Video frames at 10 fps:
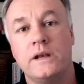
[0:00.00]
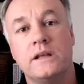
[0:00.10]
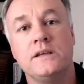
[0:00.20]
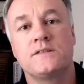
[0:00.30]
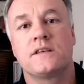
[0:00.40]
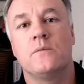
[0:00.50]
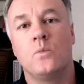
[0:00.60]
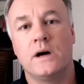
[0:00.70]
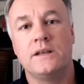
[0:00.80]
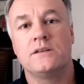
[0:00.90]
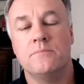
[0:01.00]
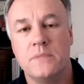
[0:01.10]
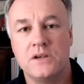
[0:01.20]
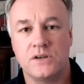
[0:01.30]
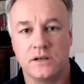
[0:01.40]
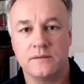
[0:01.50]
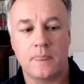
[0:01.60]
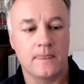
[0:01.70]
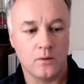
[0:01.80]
We need some way to measure